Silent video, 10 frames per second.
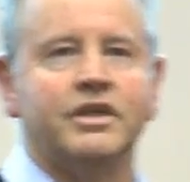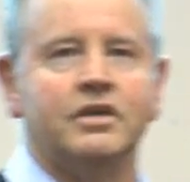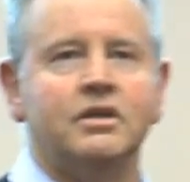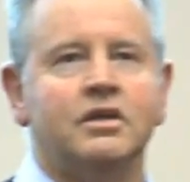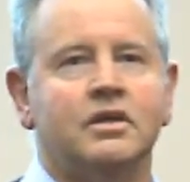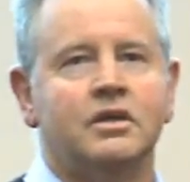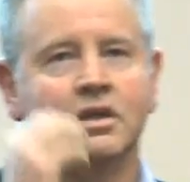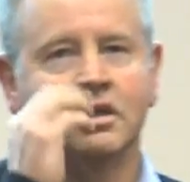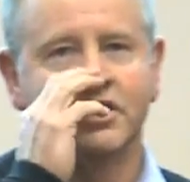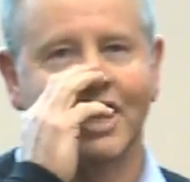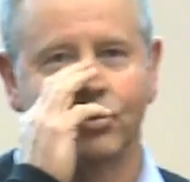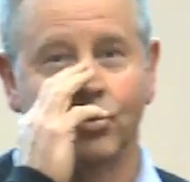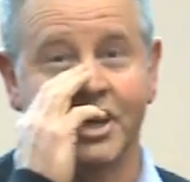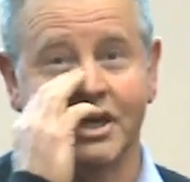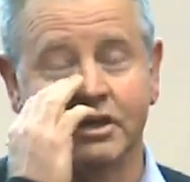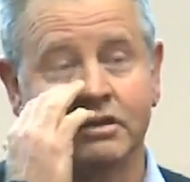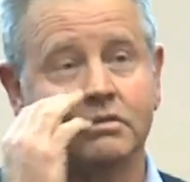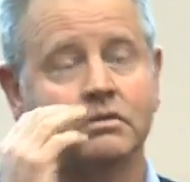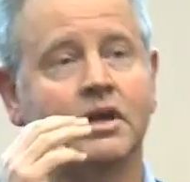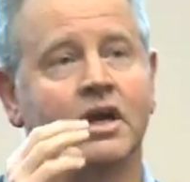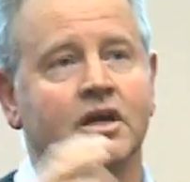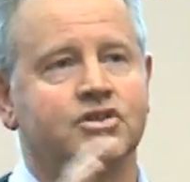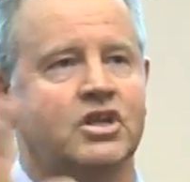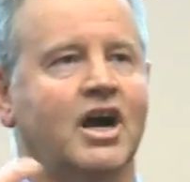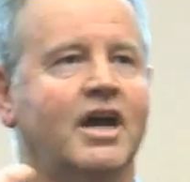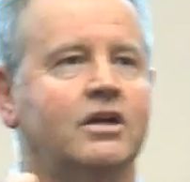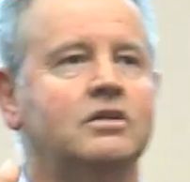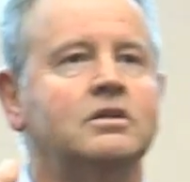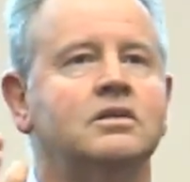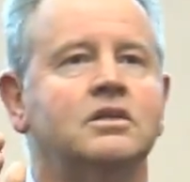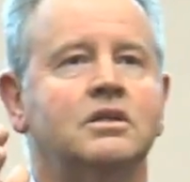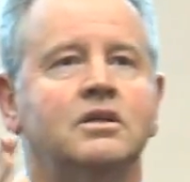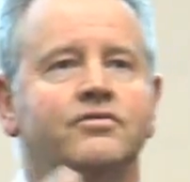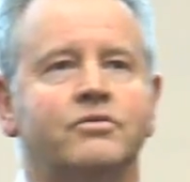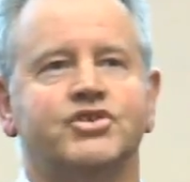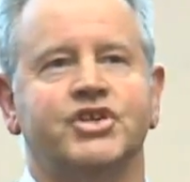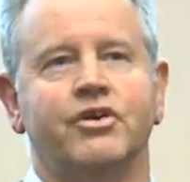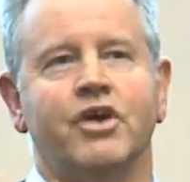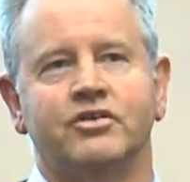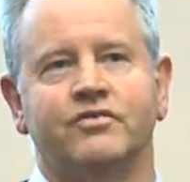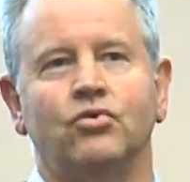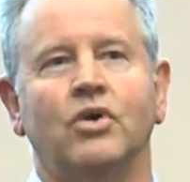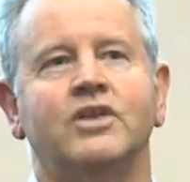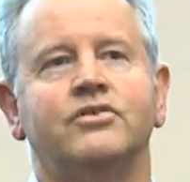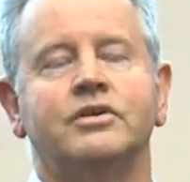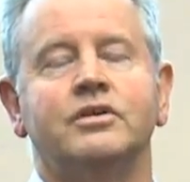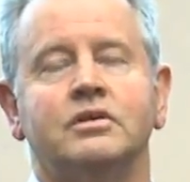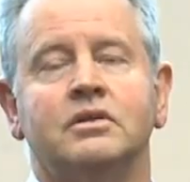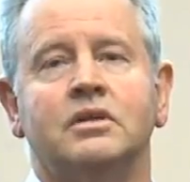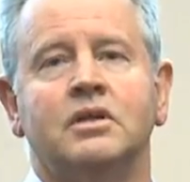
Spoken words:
They have a reading, a scale from 0 to 400.